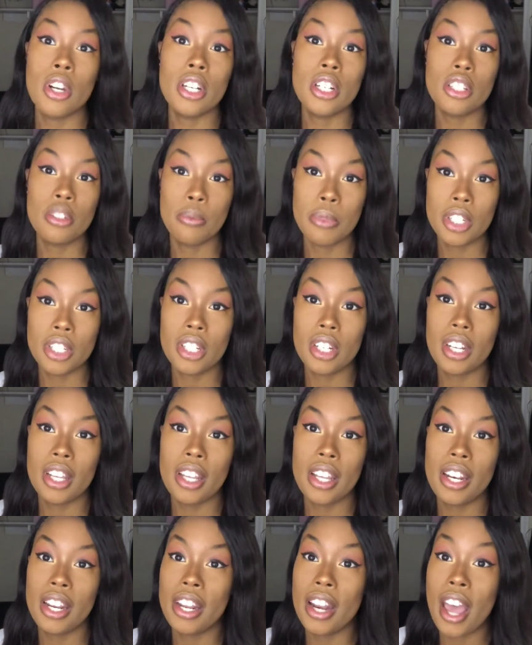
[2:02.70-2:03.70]
just mentioned it,
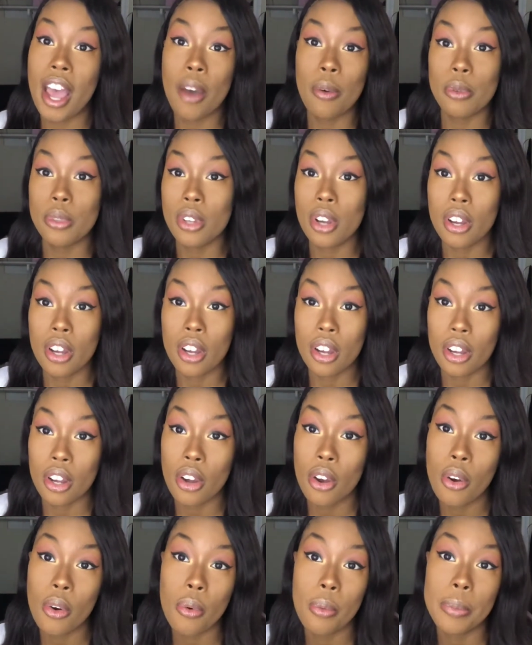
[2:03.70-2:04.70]
and then I was all
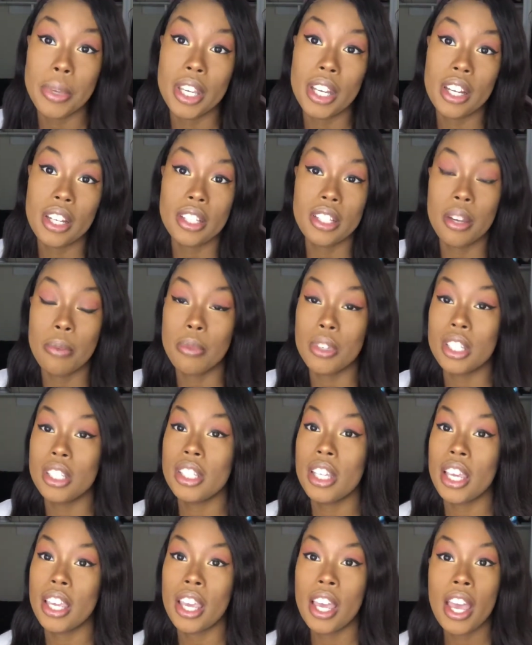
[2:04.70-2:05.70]
gung-ho because I'm just
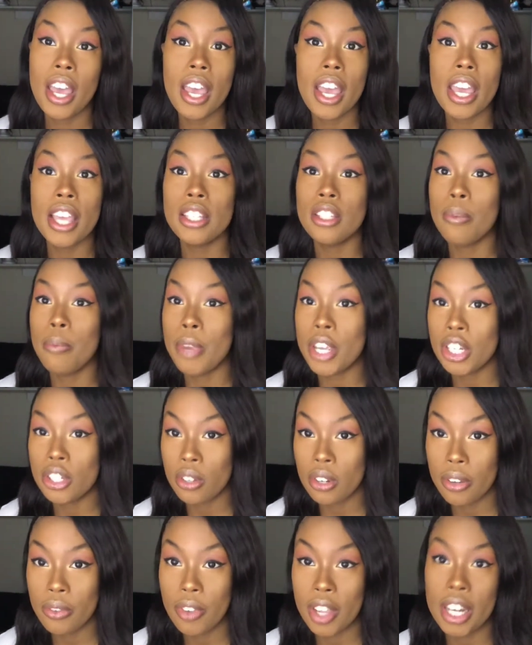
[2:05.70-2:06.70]
like, it's a major
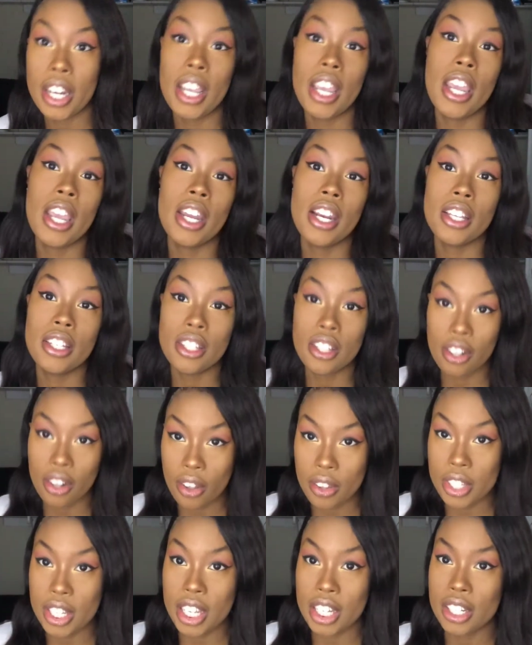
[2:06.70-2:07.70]
event and it's in
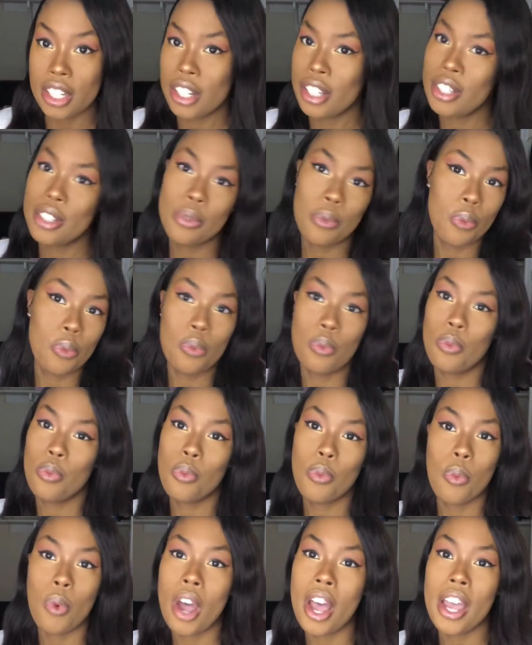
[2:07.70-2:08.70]
Los Angeles.
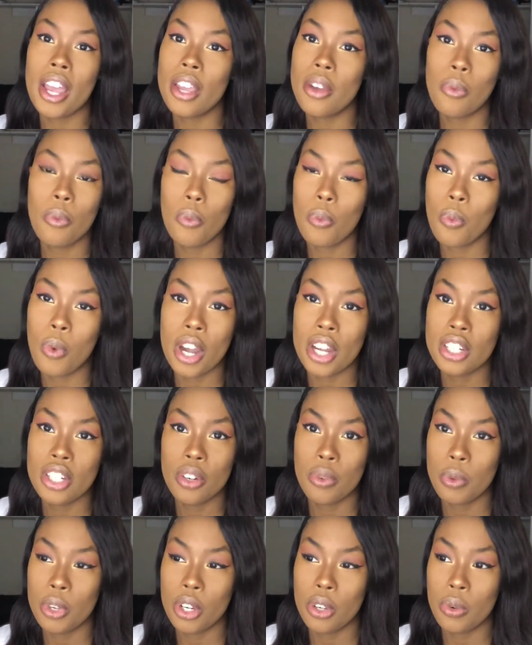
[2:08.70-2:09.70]
Why
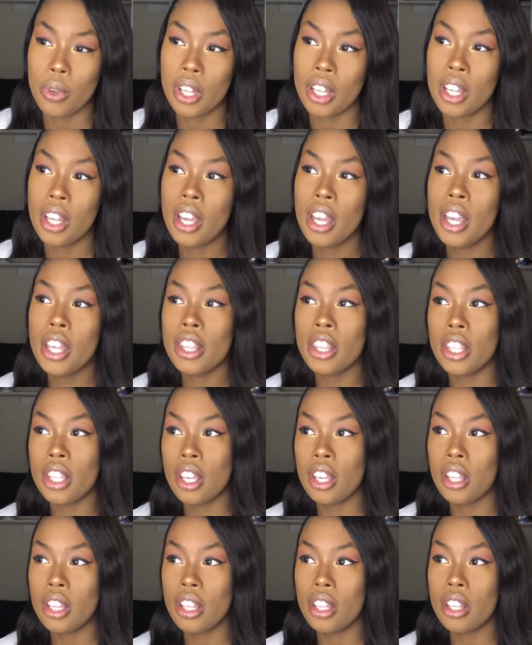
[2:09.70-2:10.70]
shouldn't we do it?
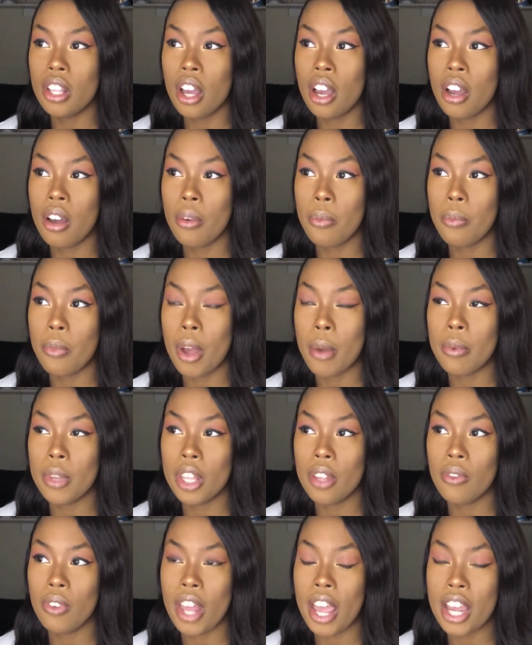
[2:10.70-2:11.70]
I
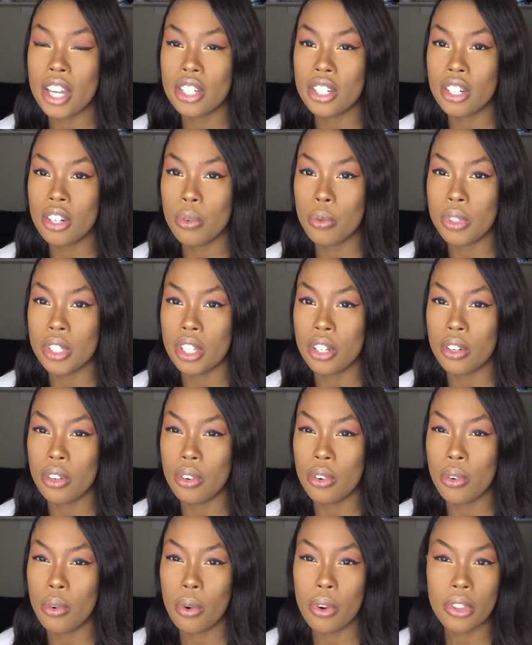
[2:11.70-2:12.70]
believe last year was
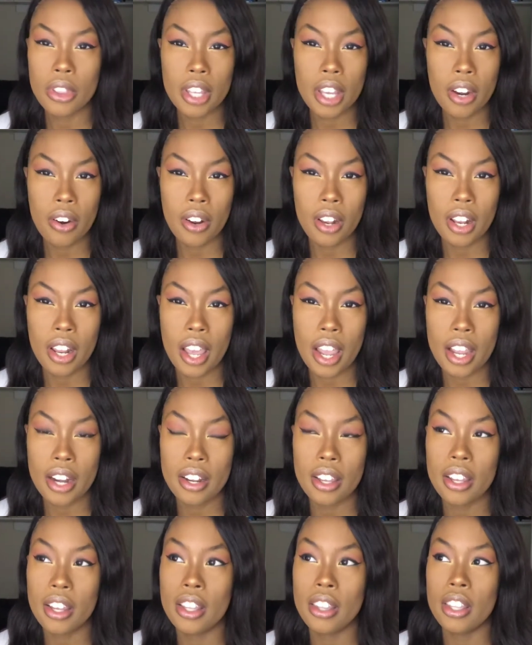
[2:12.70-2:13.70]
in North
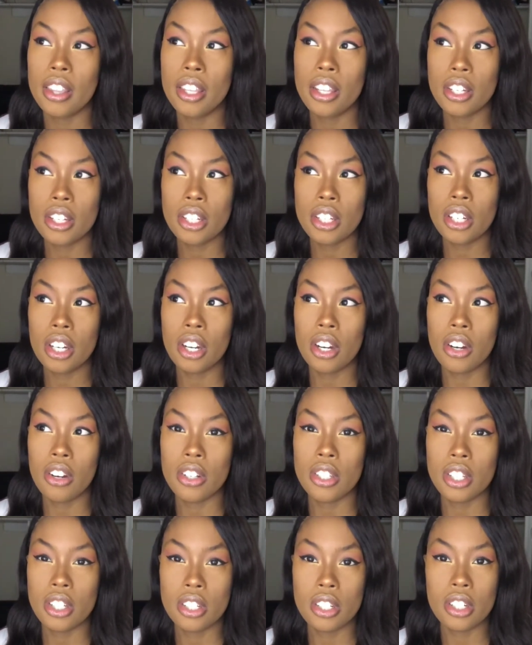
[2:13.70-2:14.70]
Carolina, and then this year
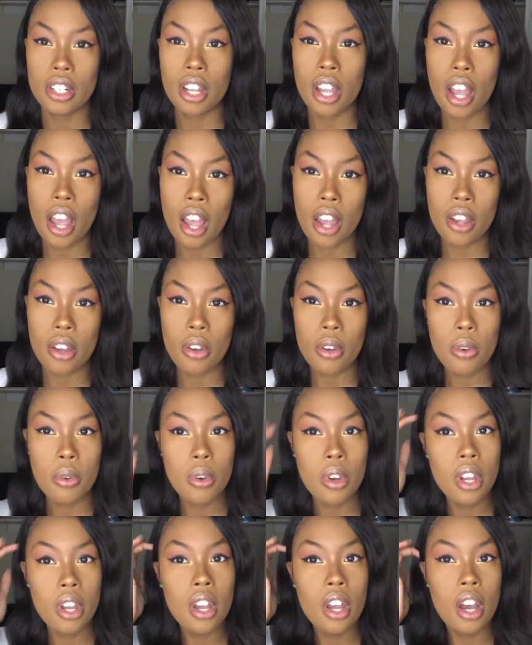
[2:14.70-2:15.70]
it's in Chicago.
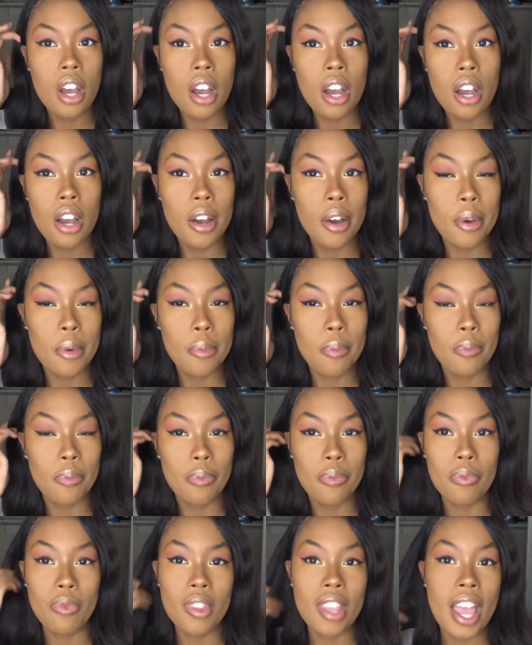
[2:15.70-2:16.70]

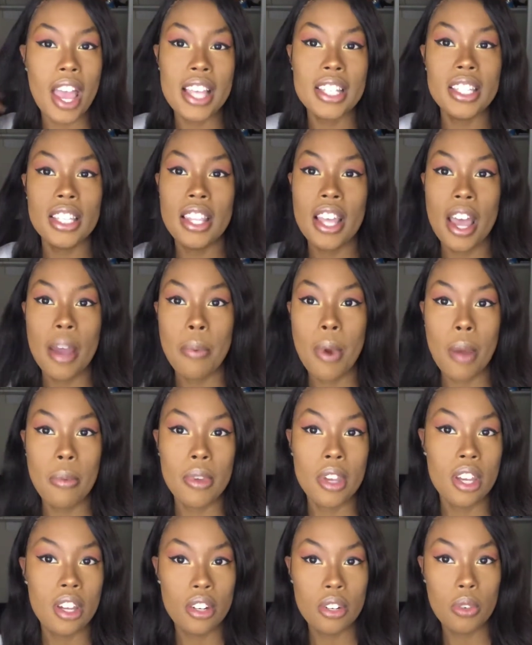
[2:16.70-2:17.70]
I said that I probably
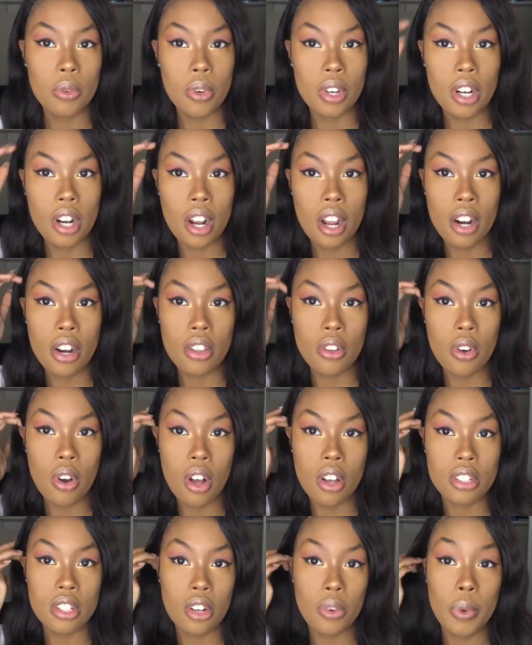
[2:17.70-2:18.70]
couldn't do another
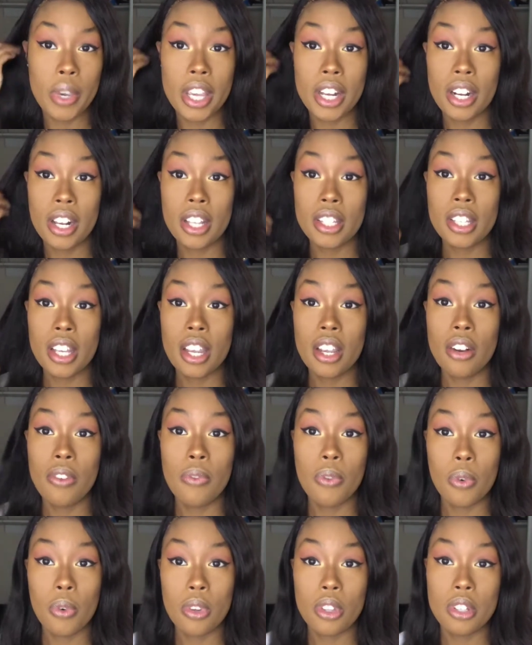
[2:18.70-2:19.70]
All-Star Weekend unless I could
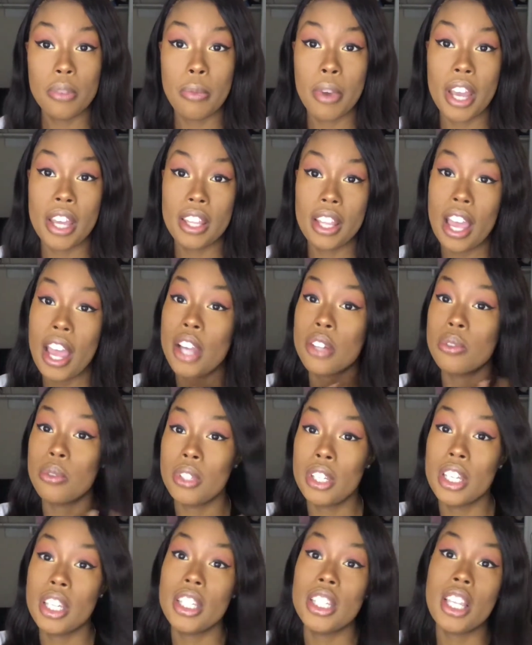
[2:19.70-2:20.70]
afford to buy the actual
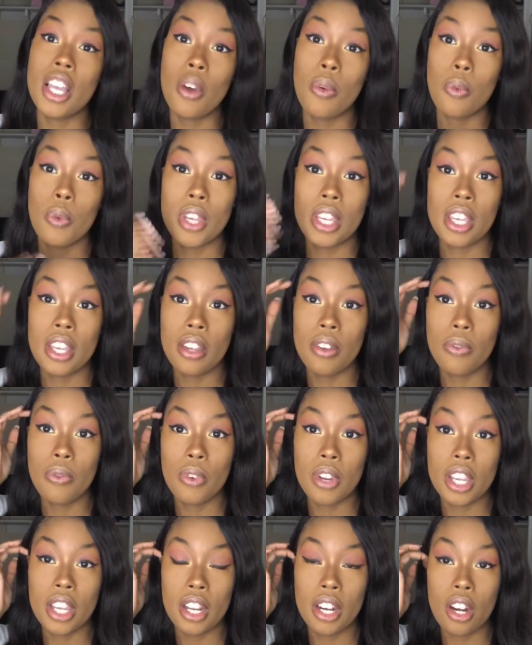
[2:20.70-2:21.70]
tickets that
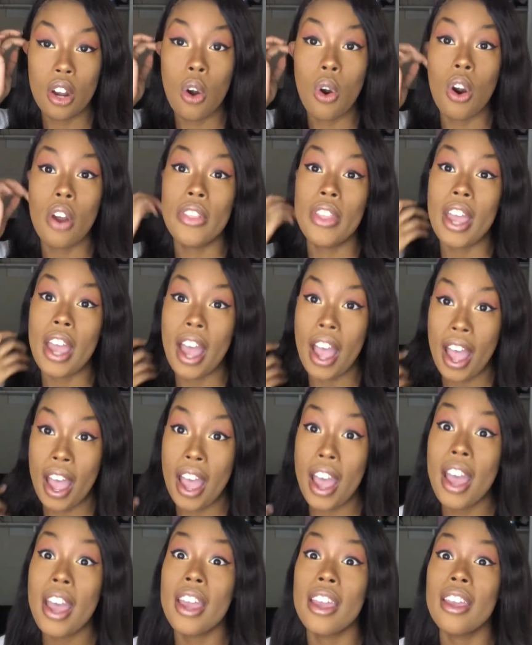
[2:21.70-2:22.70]

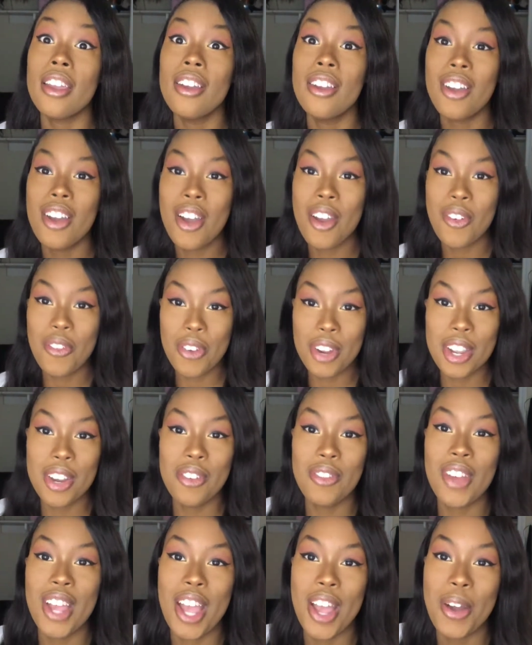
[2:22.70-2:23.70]
I freaking
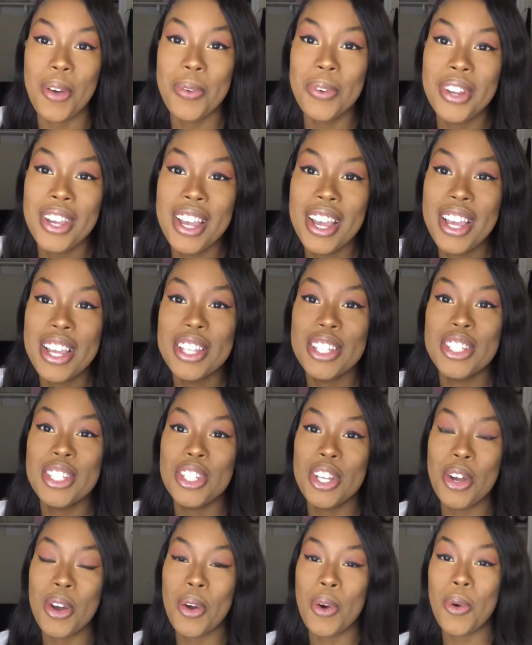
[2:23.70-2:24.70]
found.
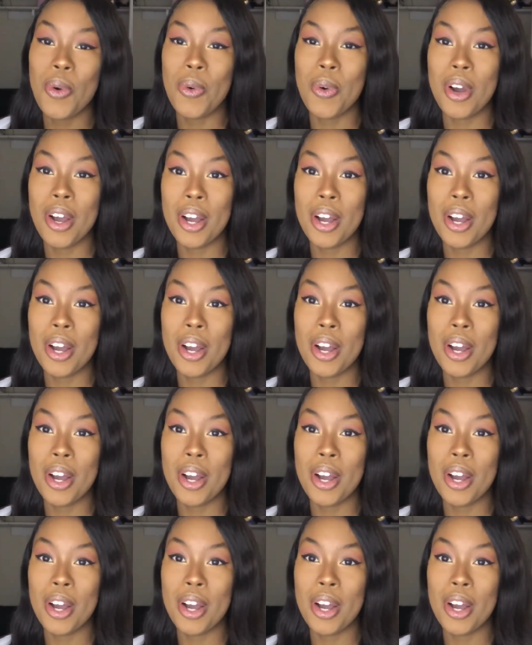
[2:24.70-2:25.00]
So,